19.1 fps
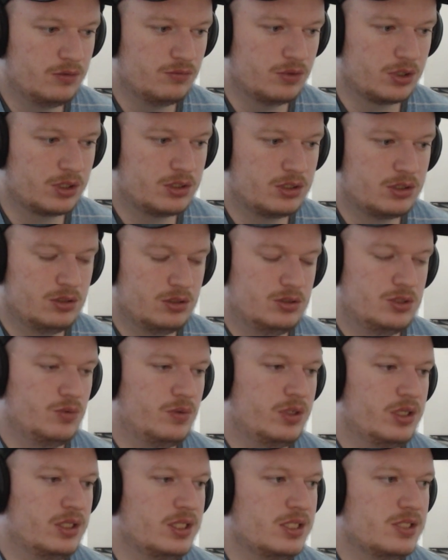rook to
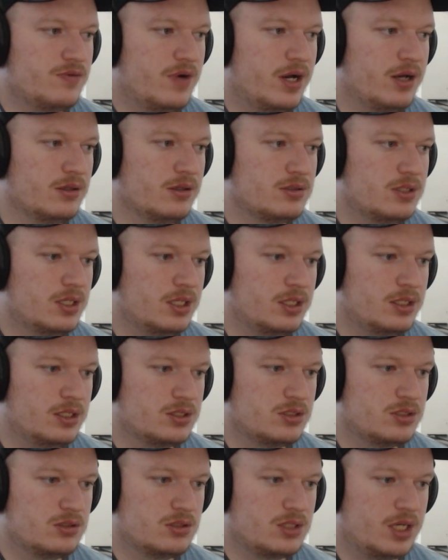one of these files, and
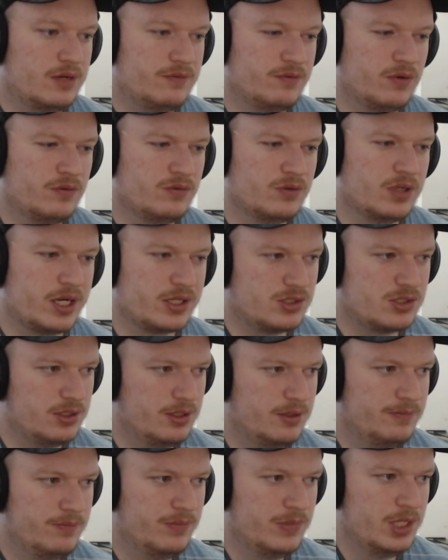it's kind of over,
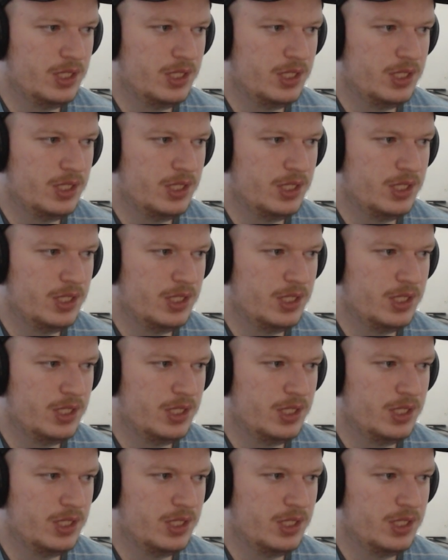actually.